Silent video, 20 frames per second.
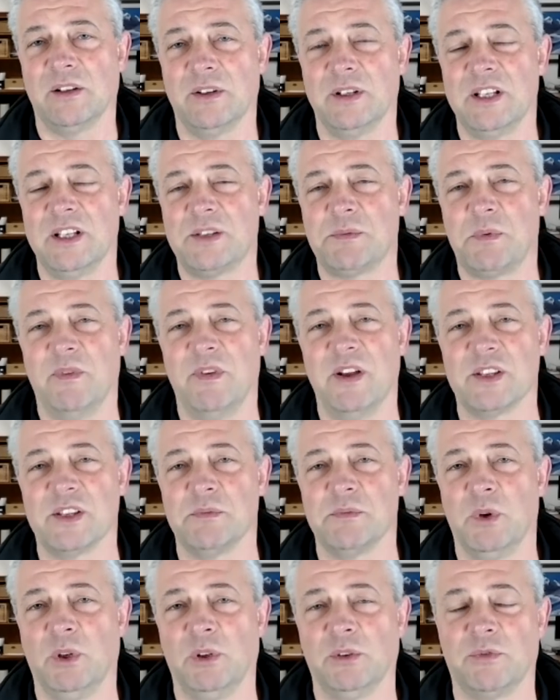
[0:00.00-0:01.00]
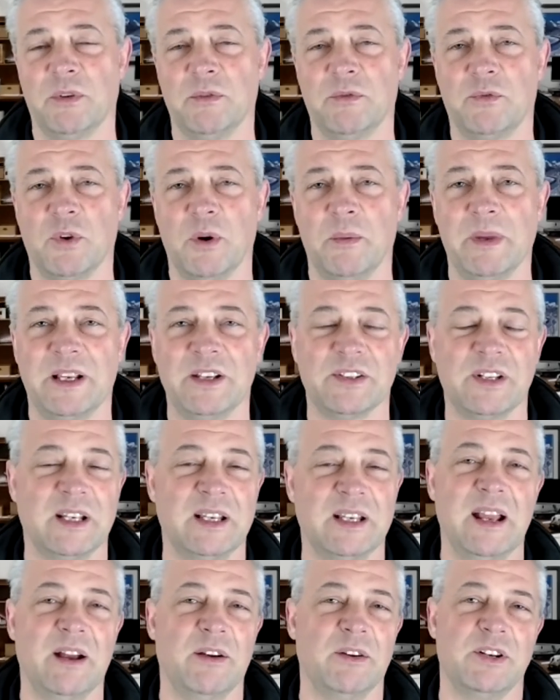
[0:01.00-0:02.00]
this prevents mold from forming because I can
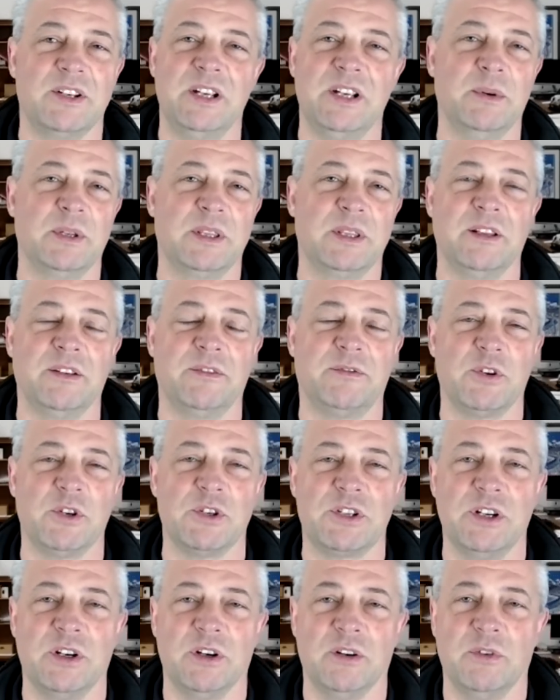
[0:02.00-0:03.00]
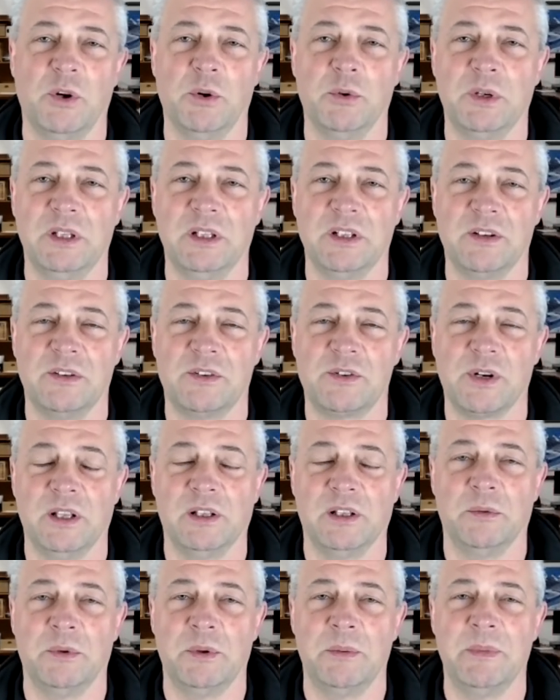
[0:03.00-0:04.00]
guarantee you within the first year of owning the trailer,
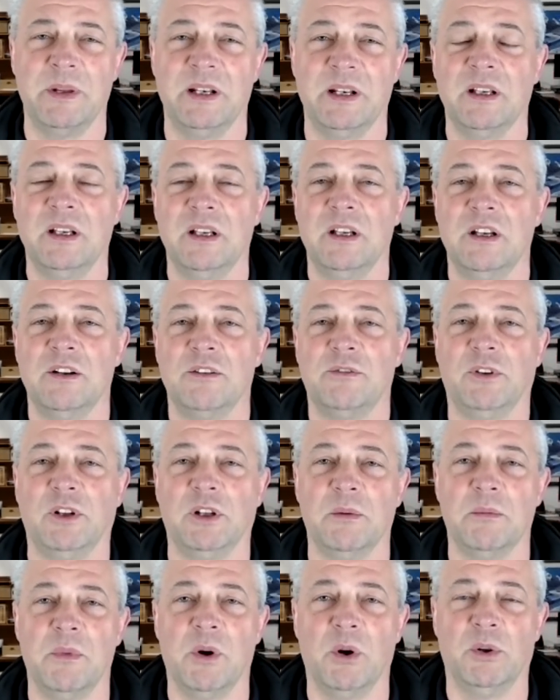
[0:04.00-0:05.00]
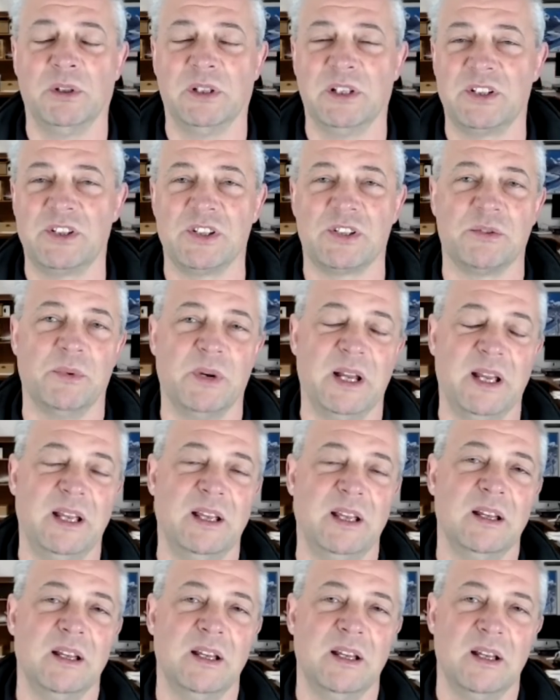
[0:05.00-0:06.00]
it would have been full of mold. It's just the way,
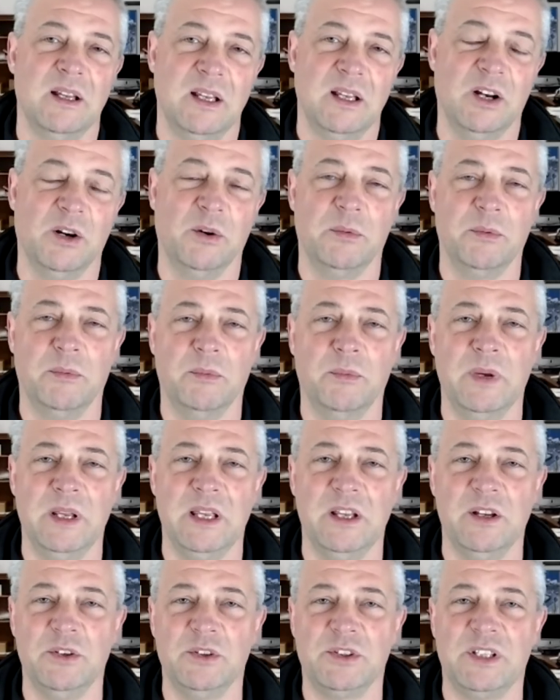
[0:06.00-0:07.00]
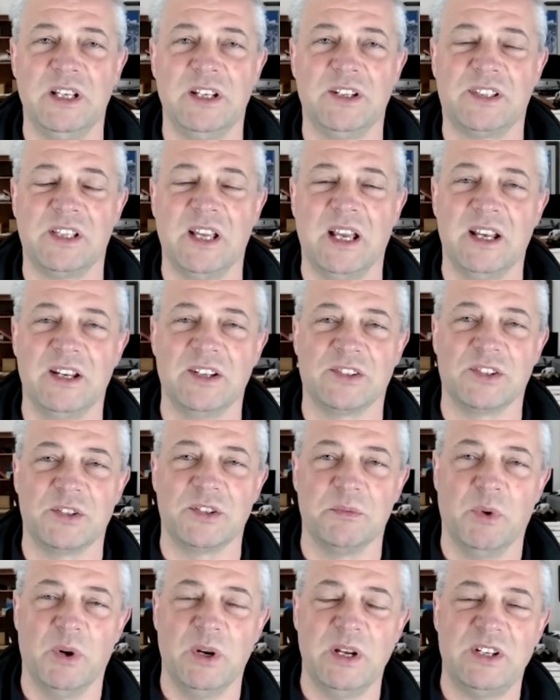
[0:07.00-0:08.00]
we use these things. There's
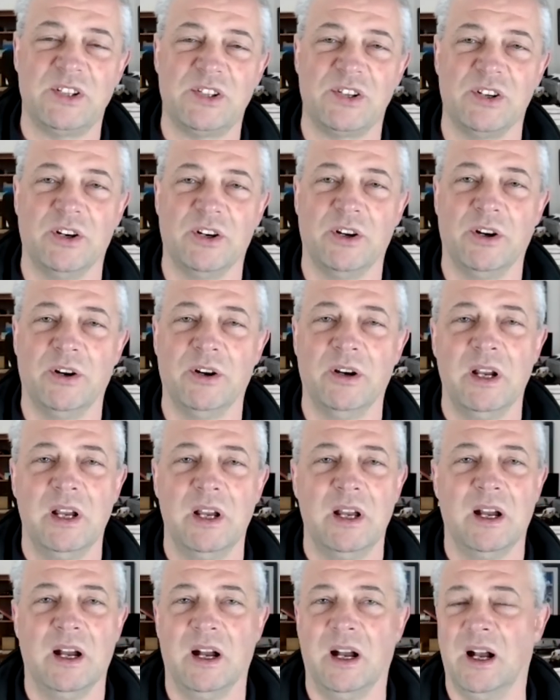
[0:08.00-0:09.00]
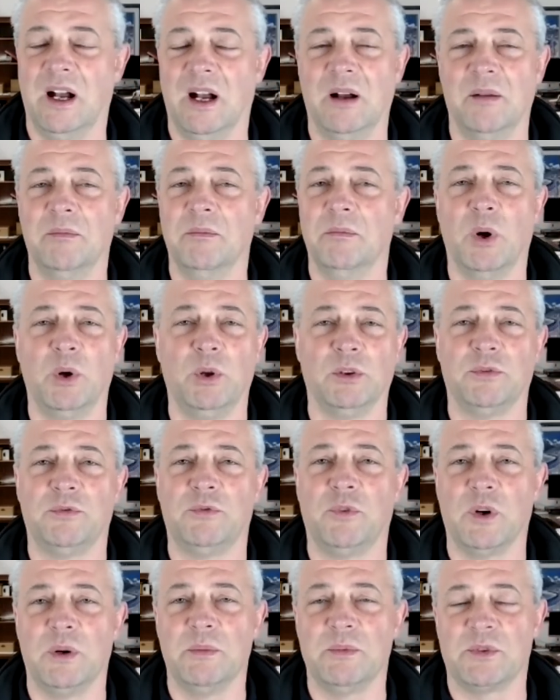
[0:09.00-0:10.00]
moisture, mold
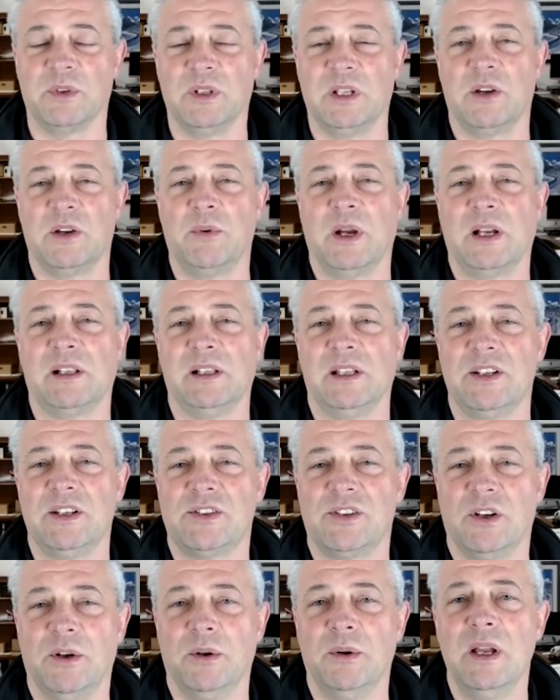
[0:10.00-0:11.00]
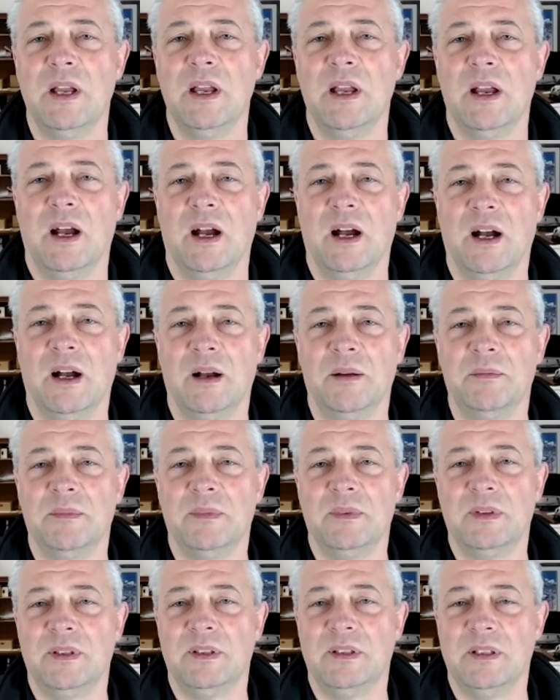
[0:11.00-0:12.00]
forms really quickly. So
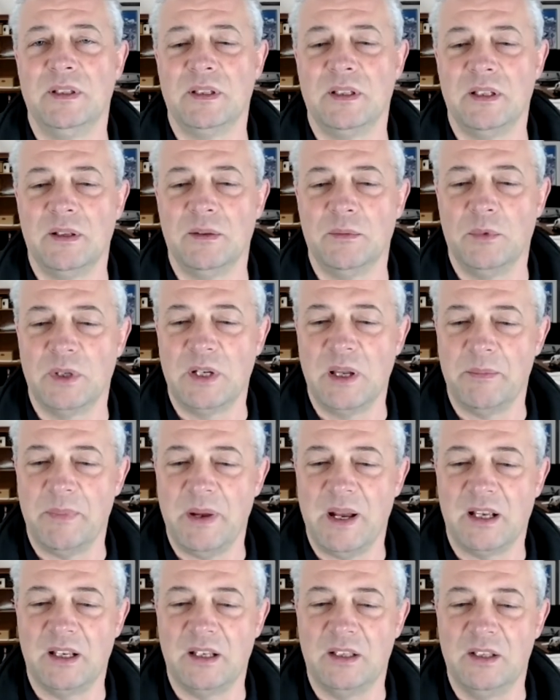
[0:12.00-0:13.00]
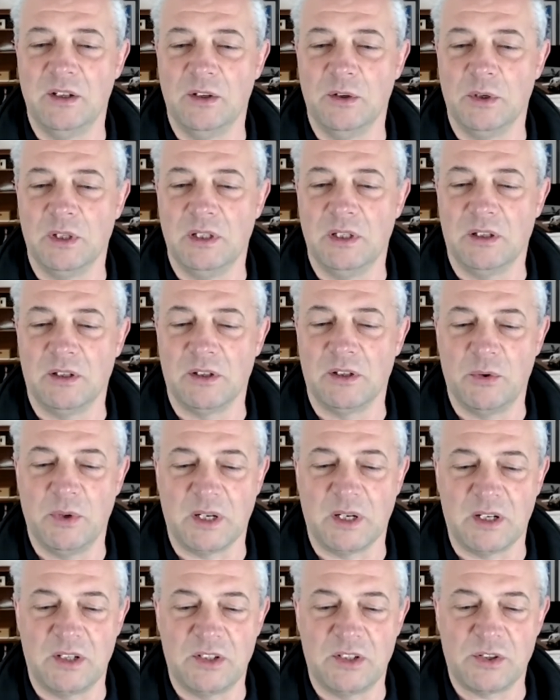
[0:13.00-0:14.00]
we'll get back to do another quick
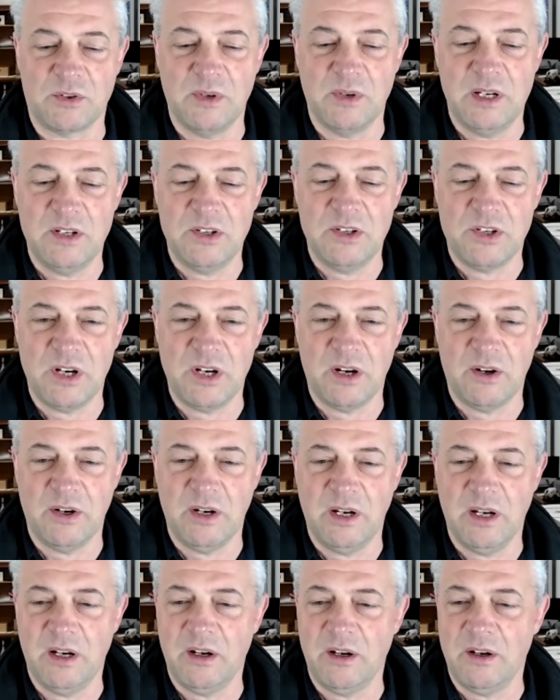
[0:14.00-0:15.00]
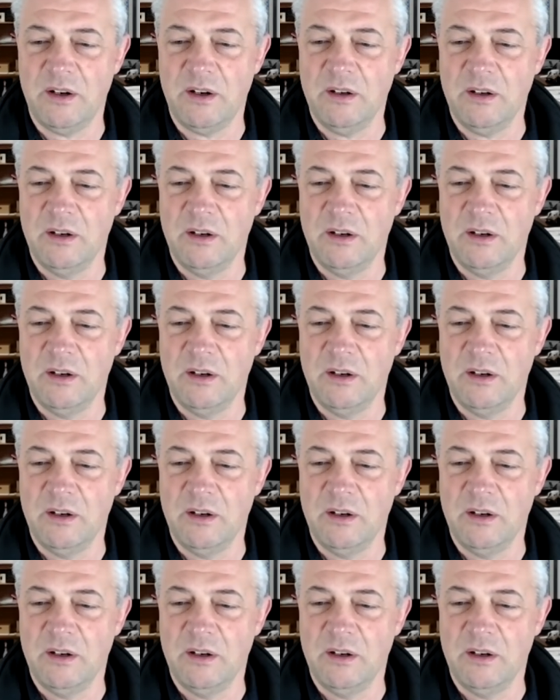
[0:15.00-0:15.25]
screen share here.